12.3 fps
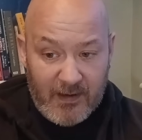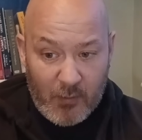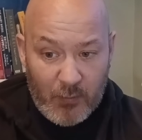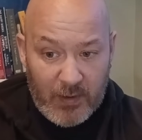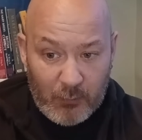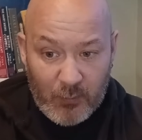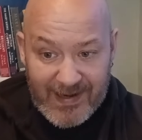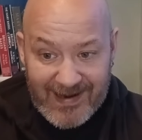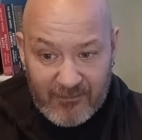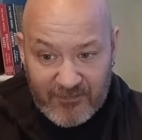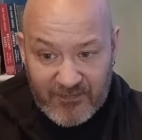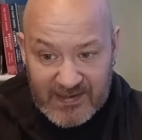And we're
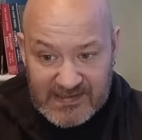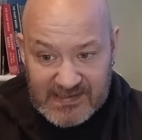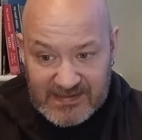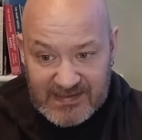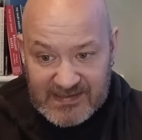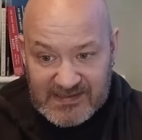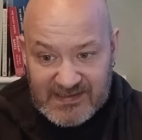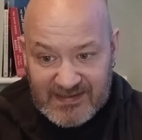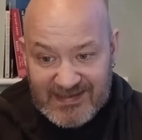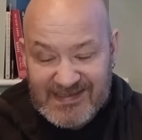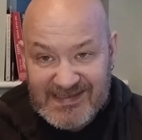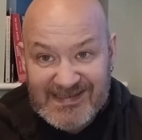now facing this
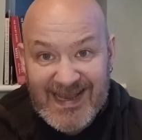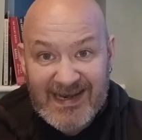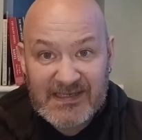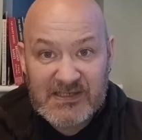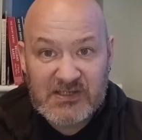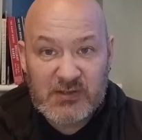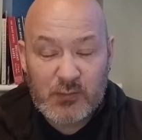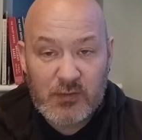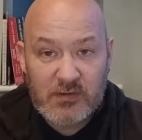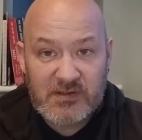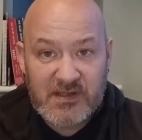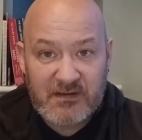dance
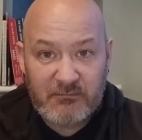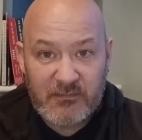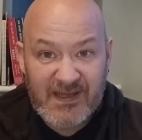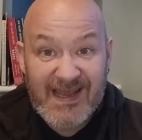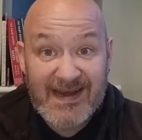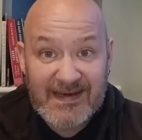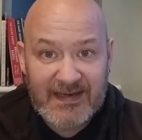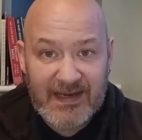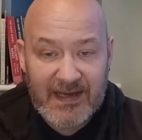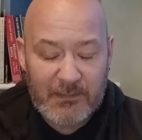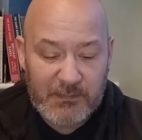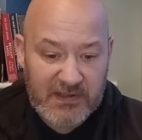towards the end
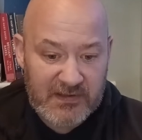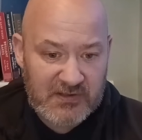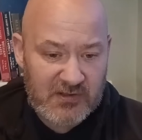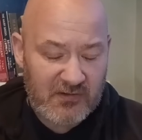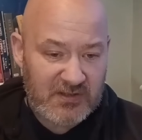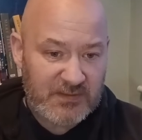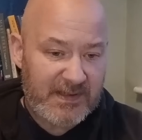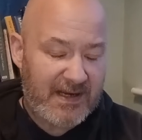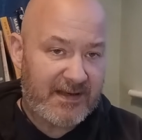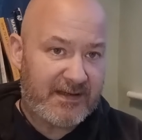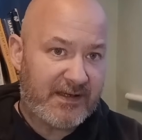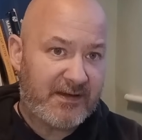game that I talked
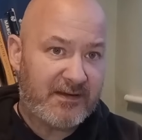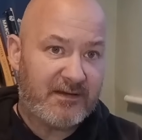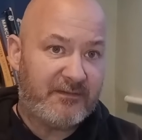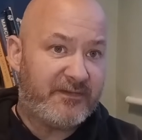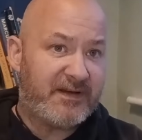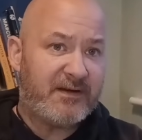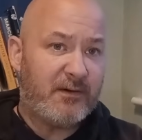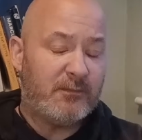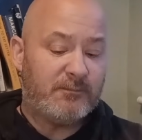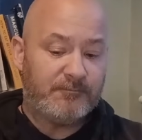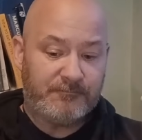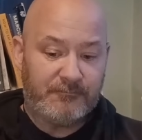about in the earlier
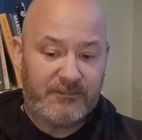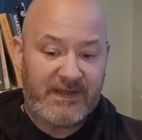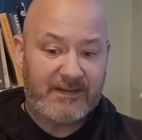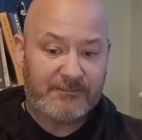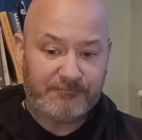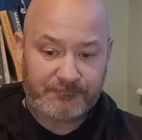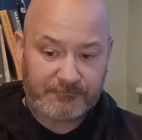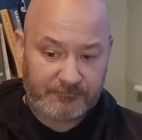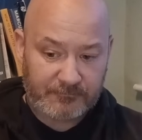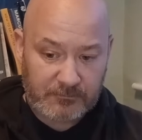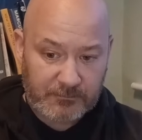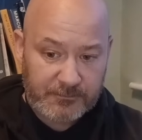video. Now,
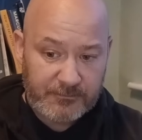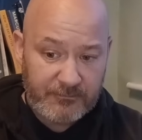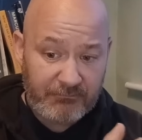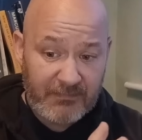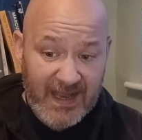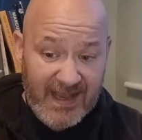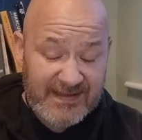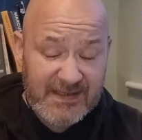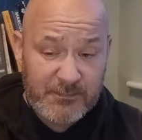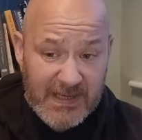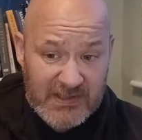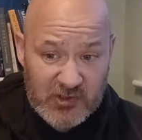I
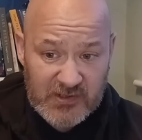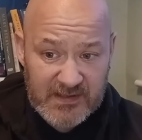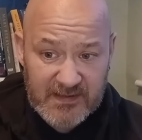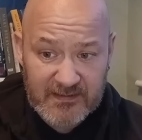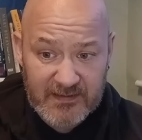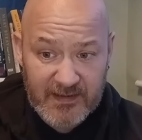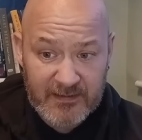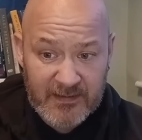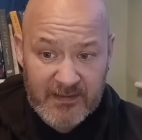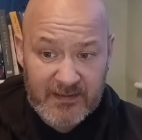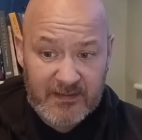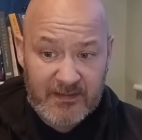did mention earlier
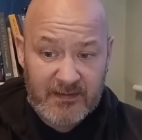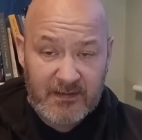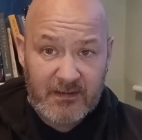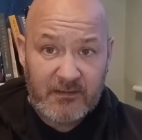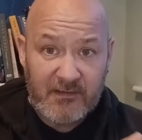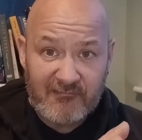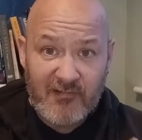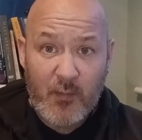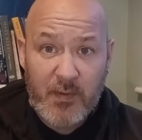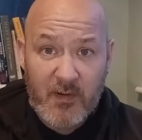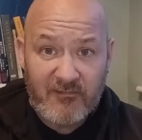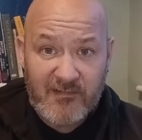that
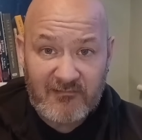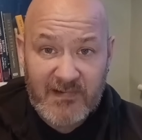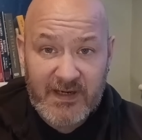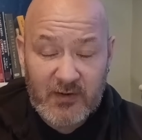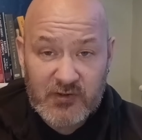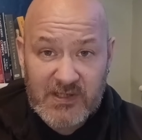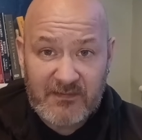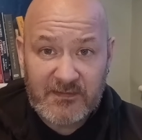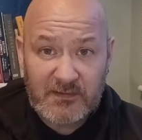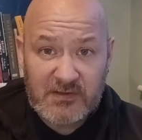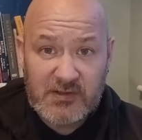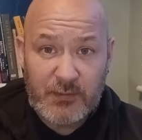Rob over at Radio
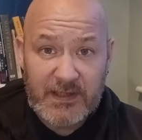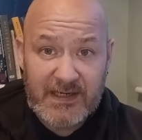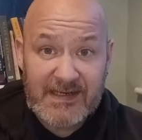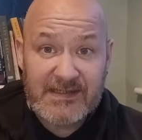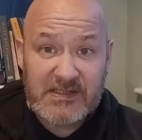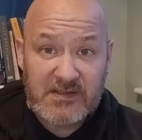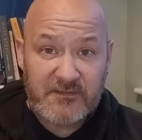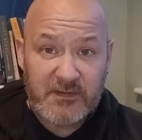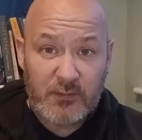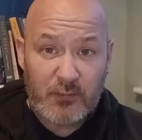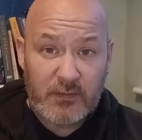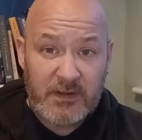Sheffield's doing an
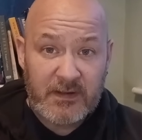interview